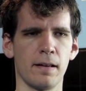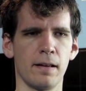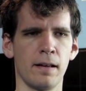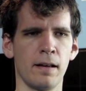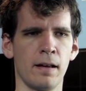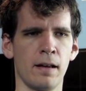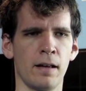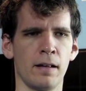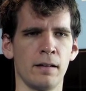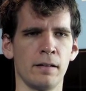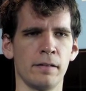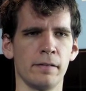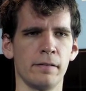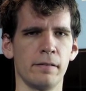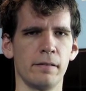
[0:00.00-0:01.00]

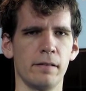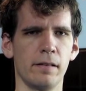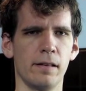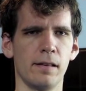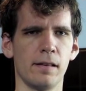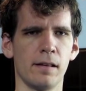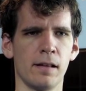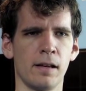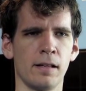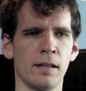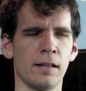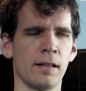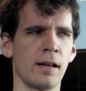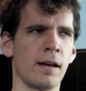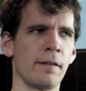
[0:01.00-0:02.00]
and I
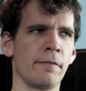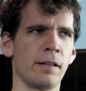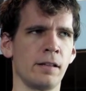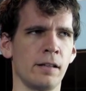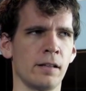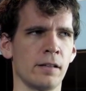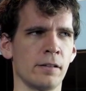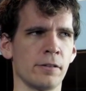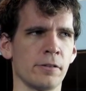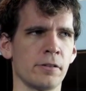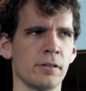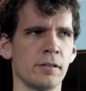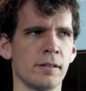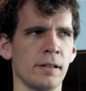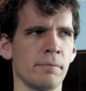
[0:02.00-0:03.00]
didn't have any other
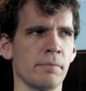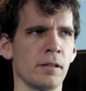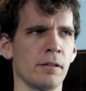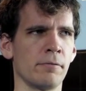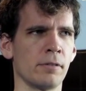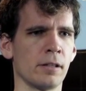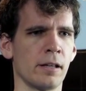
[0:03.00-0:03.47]
symptoms